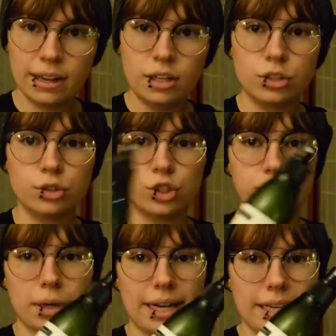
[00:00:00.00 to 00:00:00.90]
to
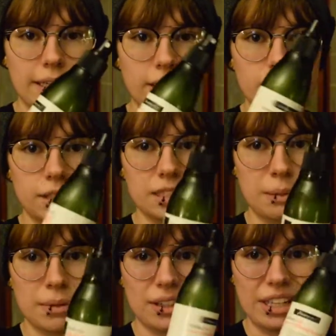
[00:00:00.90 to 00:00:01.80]
spray in
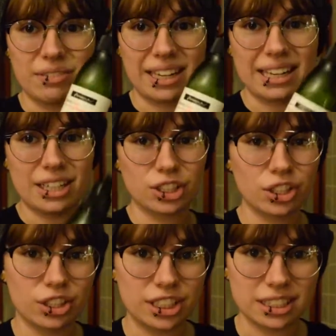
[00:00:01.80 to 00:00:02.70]
some of the leave-in
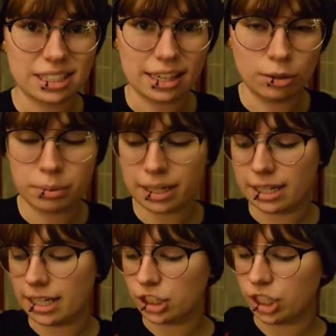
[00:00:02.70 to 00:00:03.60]
conditioner just to help
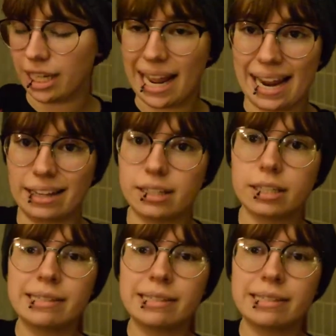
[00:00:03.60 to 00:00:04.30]
condition and